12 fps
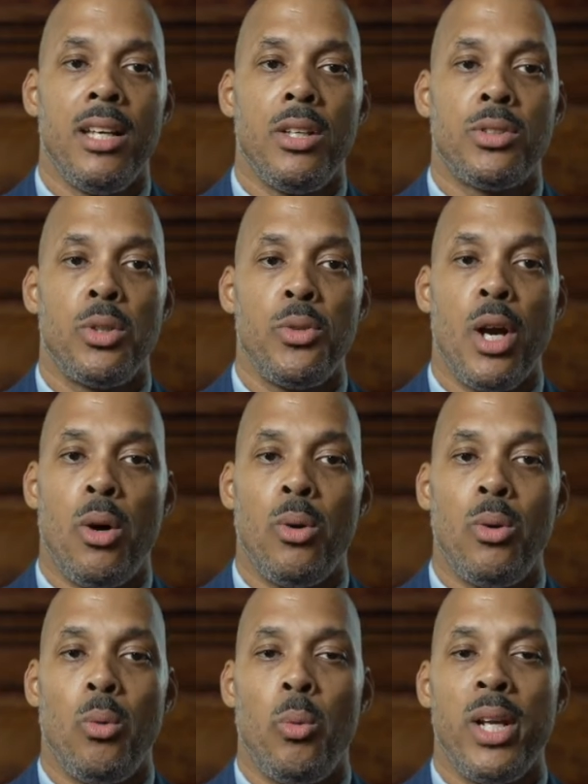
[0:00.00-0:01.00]
So
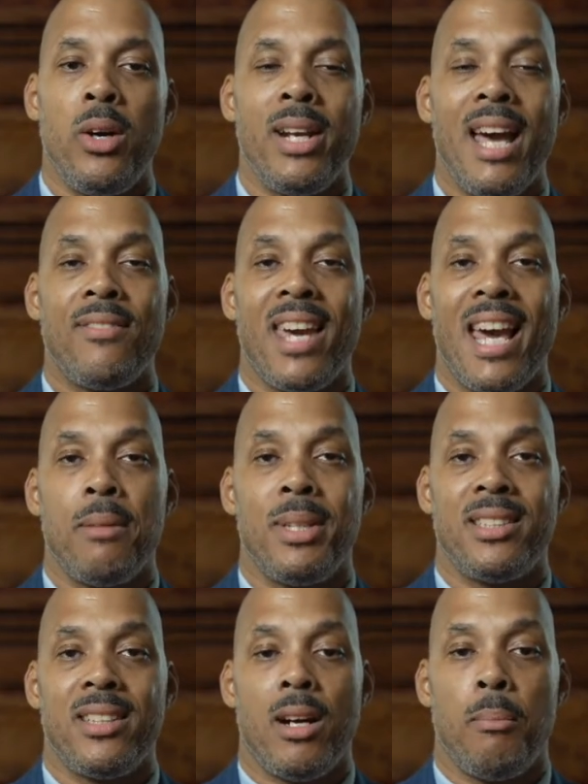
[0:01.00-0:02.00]
no, we don't have
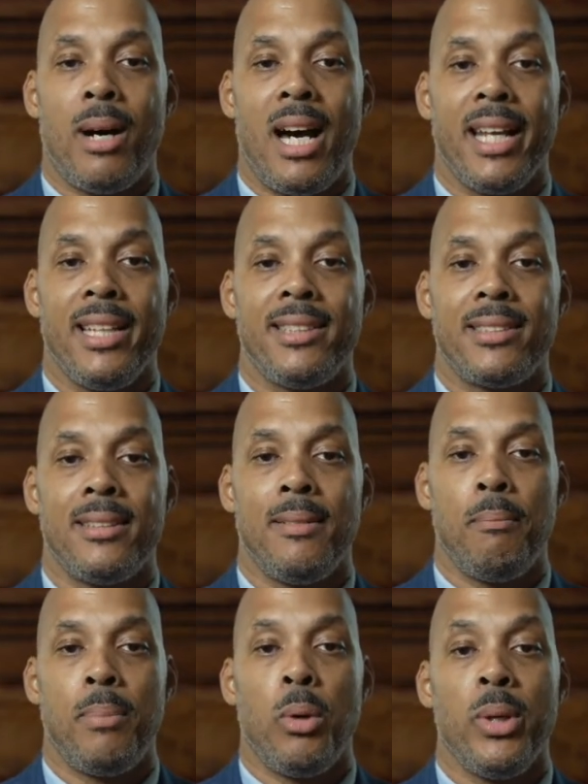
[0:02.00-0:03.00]
cannabis in our bodies,
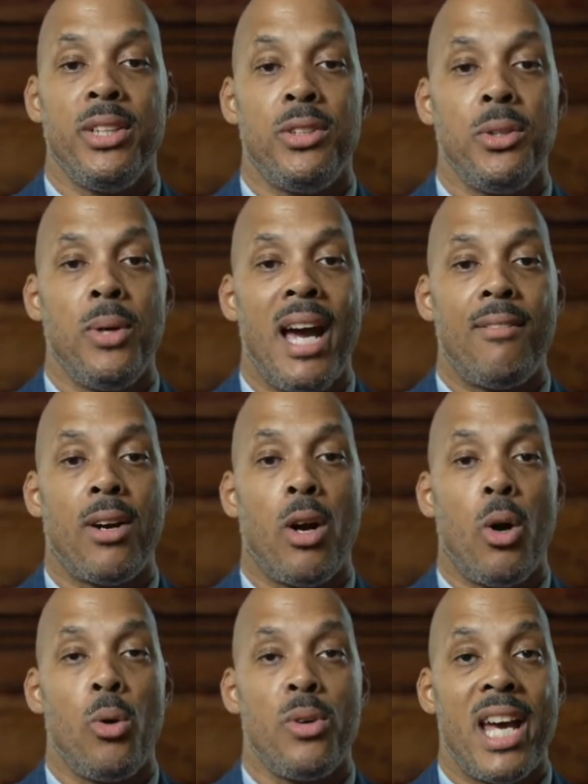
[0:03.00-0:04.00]
but we do have our
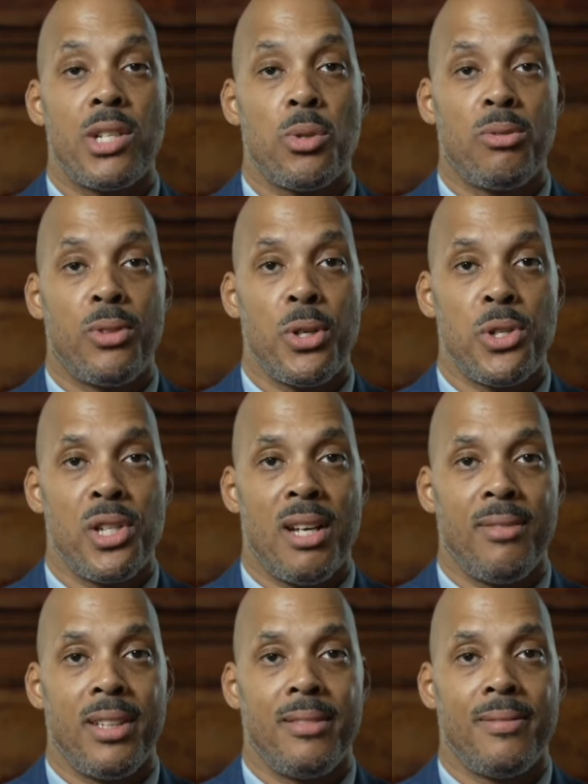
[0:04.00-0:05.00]
own natural version of it.